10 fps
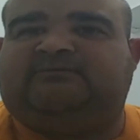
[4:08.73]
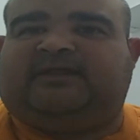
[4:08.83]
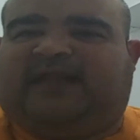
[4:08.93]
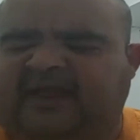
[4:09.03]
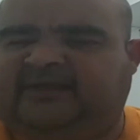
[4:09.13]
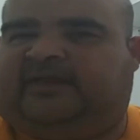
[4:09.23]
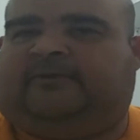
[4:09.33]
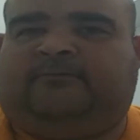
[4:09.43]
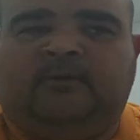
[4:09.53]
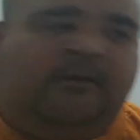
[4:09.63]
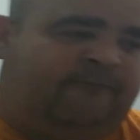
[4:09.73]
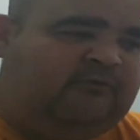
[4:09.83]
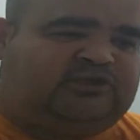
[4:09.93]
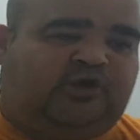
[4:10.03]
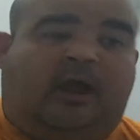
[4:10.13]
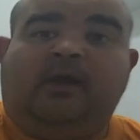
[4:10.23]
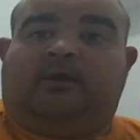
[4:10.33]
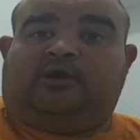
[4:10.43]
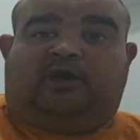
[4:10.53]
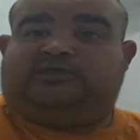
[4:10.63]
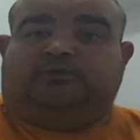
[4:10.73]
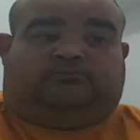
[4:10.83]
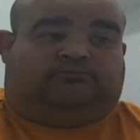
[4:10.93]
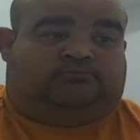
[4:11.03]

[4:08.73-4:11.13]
The Lion King for the original cartoon.